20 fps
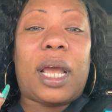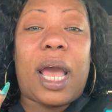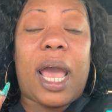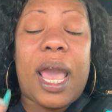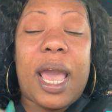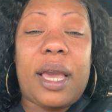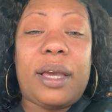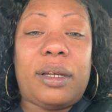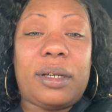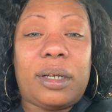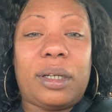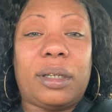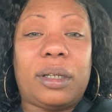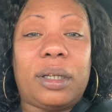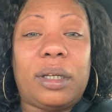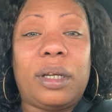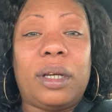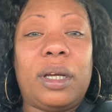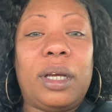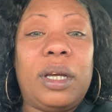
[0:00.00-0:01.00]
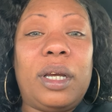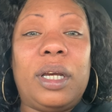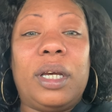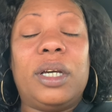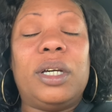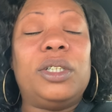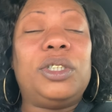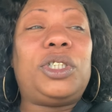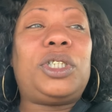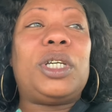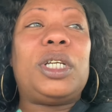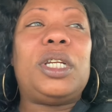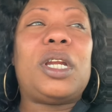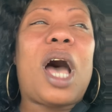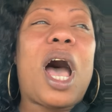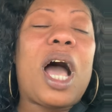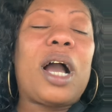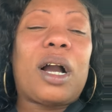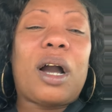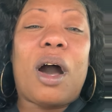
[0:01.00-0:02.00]
anger to
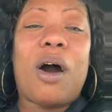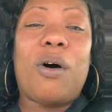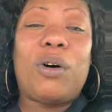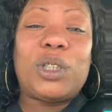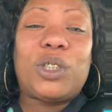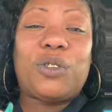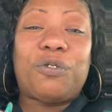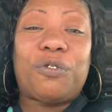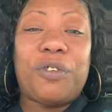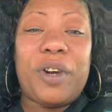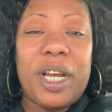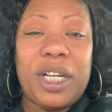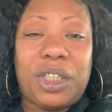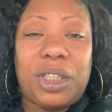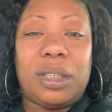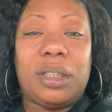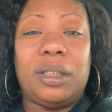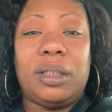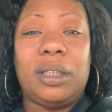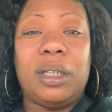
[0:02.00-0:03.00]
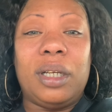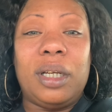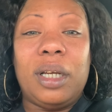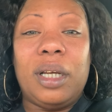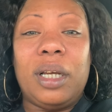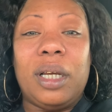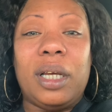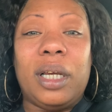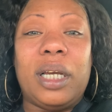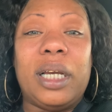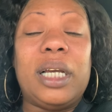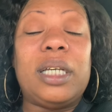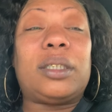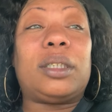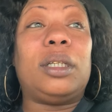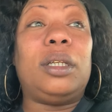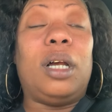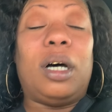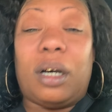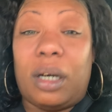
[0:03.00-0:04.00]
not cause friction
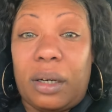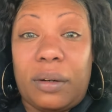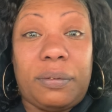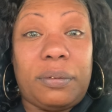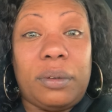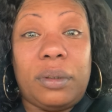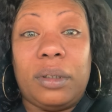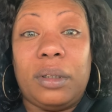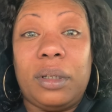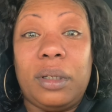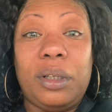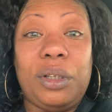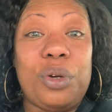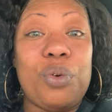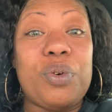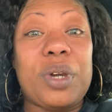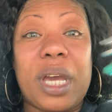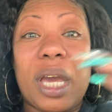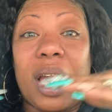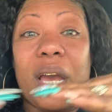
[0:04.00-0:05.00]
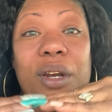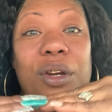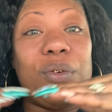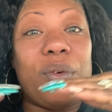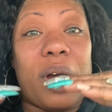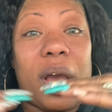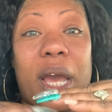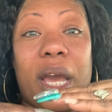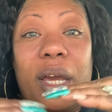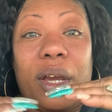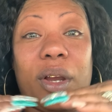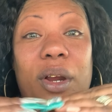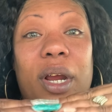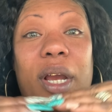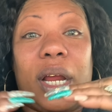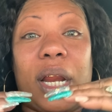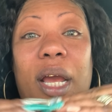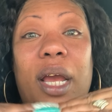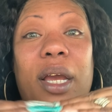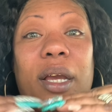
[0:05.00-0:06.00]
is love. You can't do anger
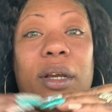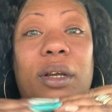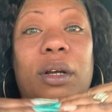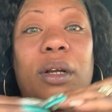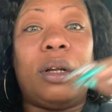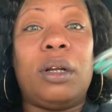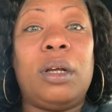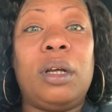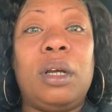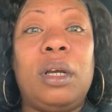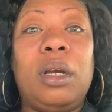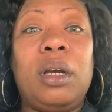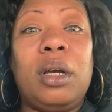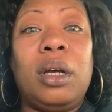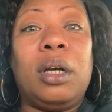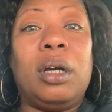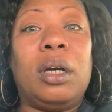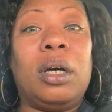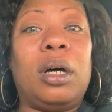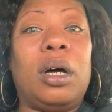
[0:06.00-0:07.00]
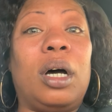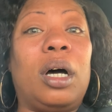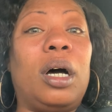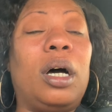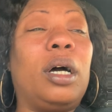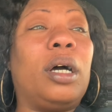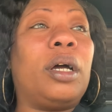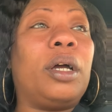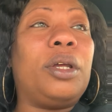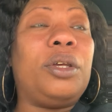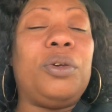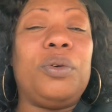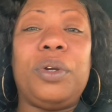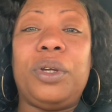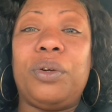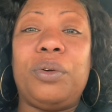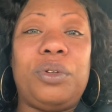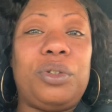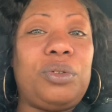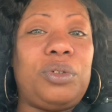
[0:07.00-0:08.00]
and anger.
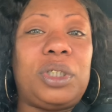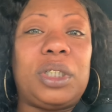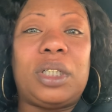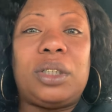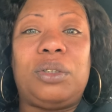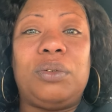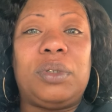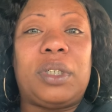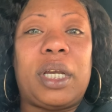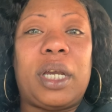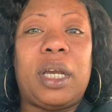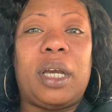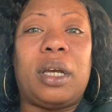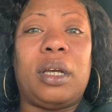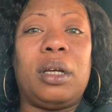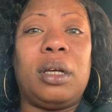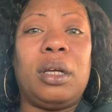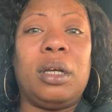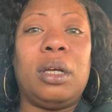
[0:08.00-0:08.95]
You can't.